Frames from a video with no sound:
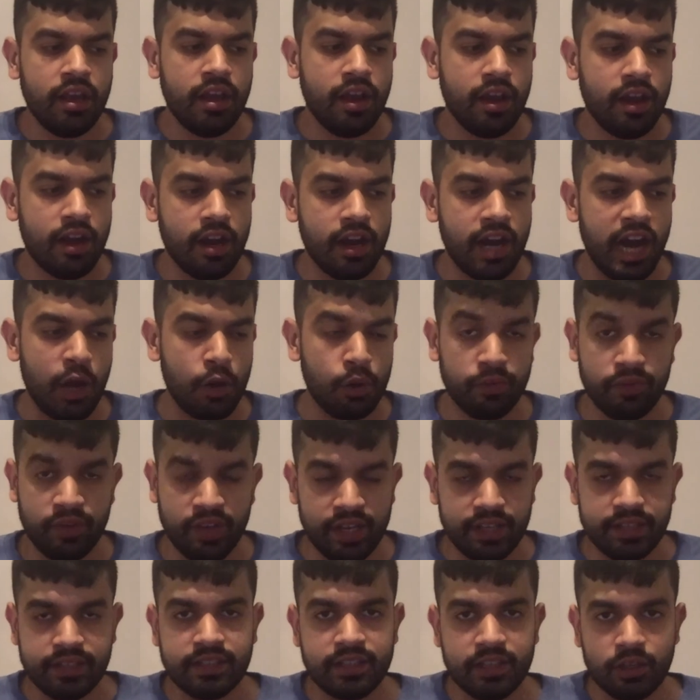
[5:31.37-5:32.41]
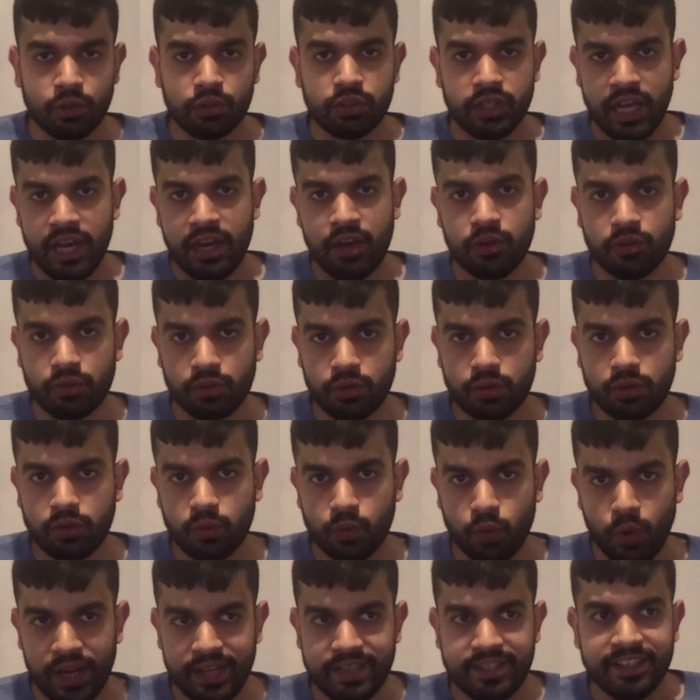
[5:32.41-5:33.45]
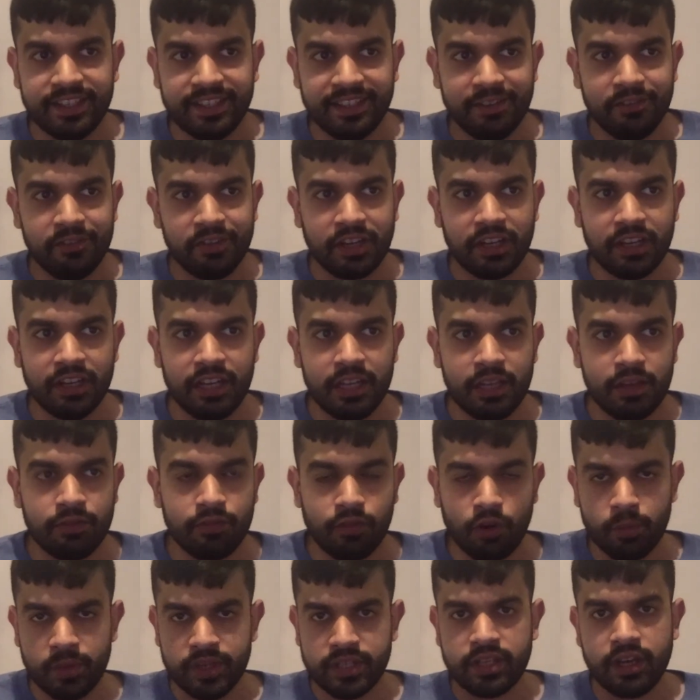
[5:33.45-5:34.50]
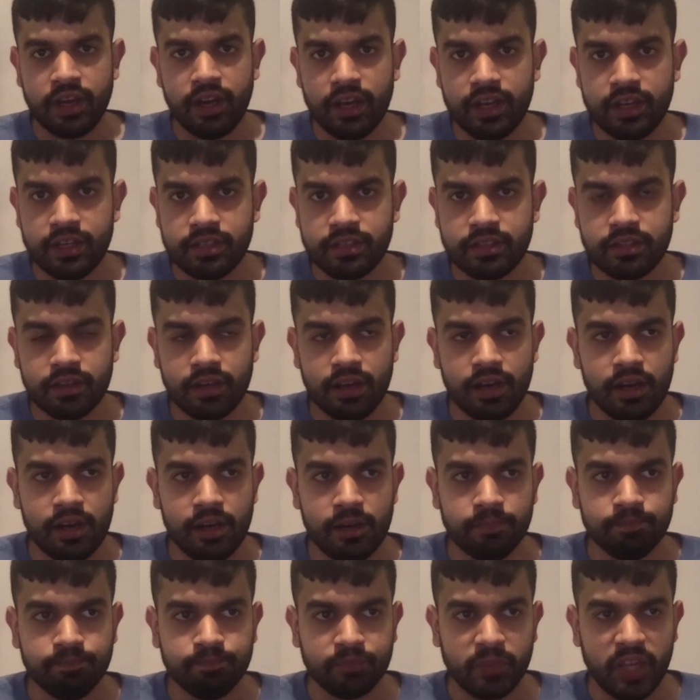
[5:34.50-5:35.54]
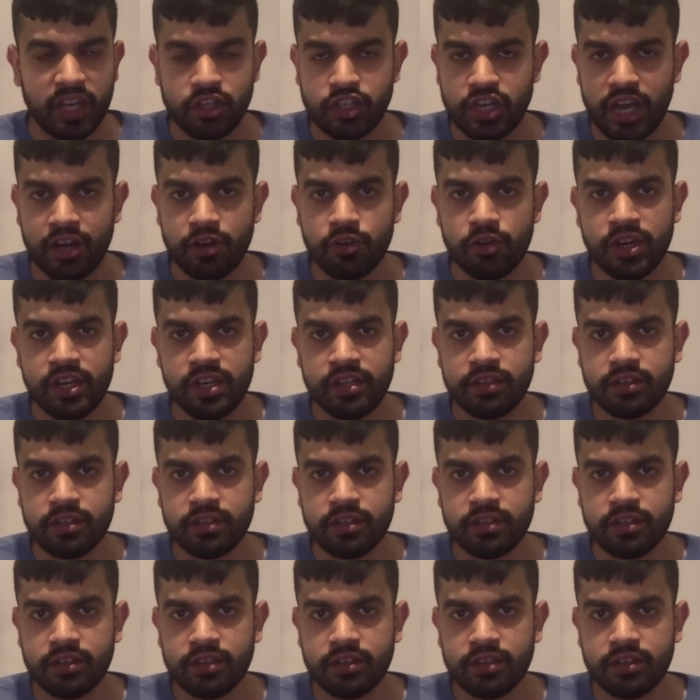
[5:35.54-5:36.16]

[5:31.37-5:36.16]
Uh, however, it's still down quite significantly from its highs um, in January.